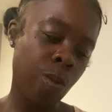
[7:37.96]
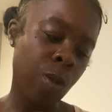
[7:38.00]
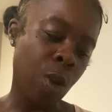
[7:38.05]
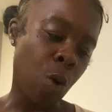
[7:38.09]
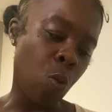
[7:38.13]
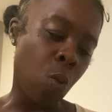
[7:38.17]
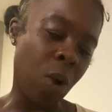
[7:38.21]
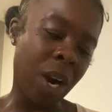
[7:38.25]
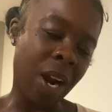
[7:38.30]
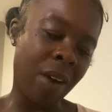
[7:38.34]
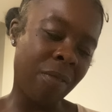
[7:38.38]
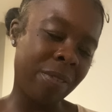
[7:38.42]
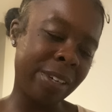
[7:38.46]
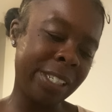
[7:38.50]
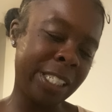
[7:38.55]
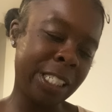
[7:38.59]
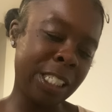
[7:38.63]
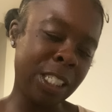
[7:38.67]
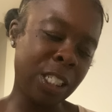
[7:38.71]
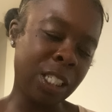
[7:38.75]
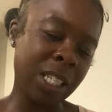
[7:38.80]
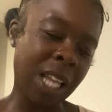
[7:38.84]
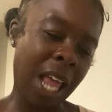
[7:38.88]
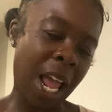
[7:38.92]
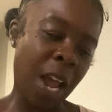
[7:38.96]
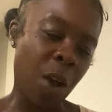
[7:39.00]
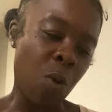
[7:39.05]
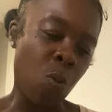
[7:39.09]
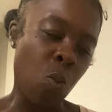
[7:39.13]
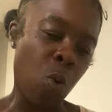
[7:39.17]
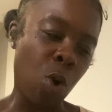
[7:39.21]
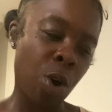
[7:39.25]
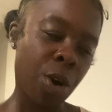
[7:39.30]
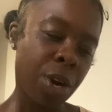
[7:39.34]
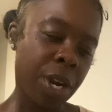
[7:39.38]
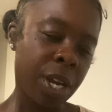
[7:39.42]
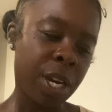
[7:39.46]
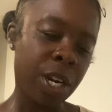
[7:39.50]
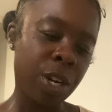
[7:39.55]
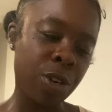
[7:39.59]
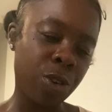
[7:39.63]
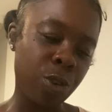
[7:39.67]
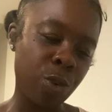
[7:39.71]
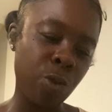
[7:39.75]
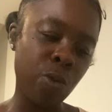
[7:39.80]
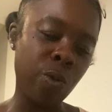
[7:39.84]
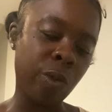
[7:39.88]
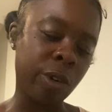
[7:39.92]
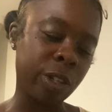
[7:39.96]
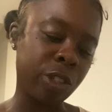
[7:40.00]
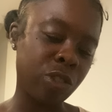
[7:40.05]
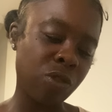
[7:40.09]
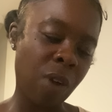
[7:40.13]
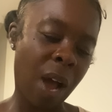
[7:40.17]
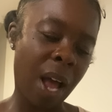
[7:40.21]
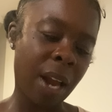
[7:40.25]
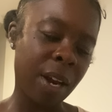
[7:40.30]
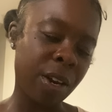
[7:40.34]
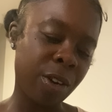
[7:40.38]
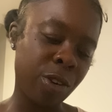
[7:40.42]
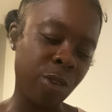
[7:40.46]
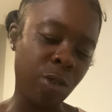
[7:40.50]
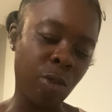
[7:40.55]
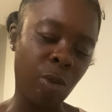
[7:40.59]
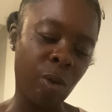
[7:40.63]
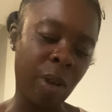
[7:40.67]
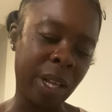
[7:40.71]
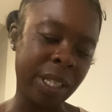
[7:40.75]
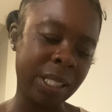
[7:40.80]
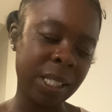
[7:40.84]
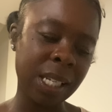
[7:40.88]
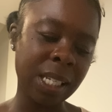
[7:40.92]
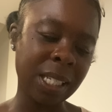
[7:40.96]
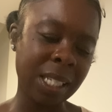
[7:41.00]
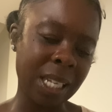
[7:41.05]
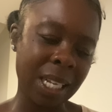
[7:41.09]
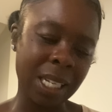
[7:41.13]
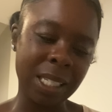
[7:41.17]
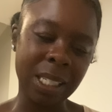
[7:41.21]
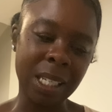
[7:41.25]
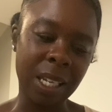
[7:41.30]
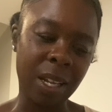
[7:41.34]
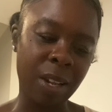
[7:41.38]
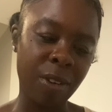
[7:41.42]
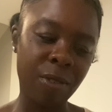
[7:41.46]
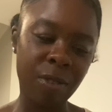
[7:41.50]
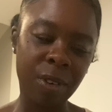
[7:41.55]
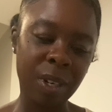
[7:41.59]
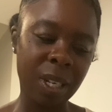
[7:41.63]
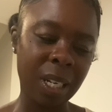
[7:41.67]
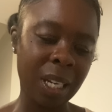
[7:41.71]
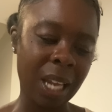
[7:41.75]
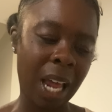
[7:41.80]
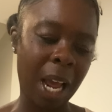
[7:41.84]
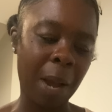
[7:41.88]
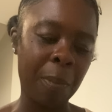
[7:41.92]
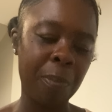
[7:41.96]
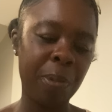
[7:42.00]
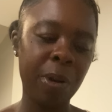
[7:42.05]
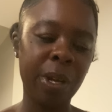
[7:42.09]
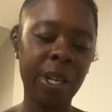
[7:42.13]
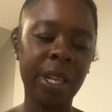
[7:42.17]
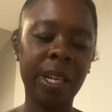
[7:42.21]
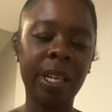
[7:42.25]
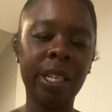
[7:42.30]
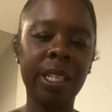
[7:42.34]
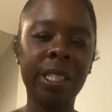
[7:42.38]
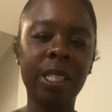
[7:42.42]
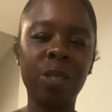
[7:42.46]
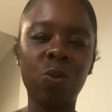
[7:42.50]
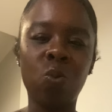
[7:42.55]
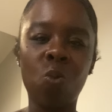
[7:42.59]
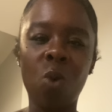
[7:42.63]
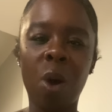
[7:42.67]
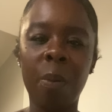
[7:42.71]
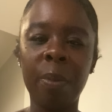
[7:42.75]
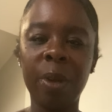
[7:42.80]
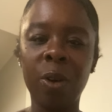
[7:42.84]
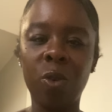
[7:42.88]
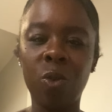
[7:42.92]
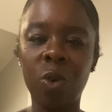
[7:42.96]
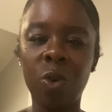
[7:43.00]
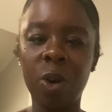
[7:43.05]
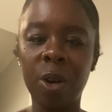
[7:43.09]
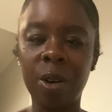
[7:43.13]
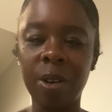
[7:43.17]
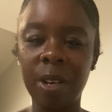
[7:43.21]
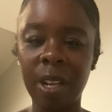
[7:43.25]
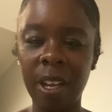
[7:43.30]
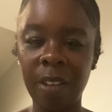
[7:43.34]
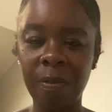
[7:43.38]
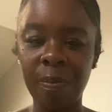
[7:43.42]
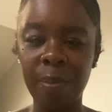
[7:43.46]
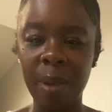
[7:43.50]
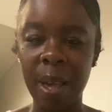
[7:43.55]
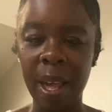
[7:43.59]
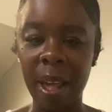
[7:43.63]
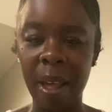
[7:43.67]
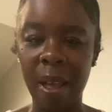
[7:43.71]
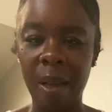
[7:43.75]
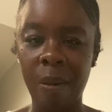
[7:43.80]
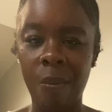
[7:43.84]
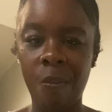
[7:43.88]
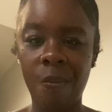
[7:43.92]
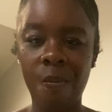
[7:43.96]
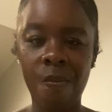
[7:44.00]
whatever she's like working to do or trying to do is, is, is literally like putting this woman on her deathbed.